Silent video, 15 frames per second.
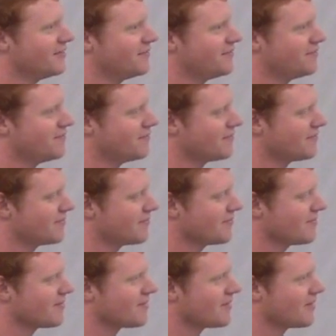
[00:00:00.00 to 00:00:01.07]

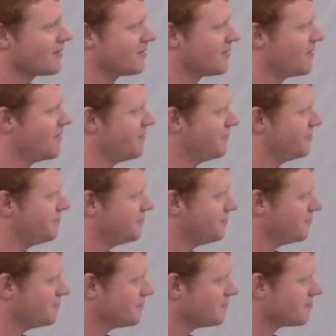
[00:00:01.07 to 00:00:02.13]

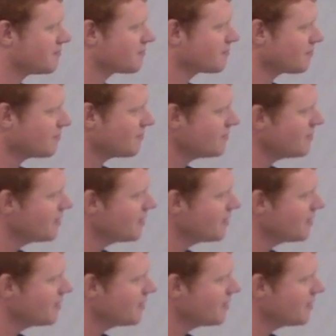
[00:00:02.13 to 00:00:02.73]
(silence)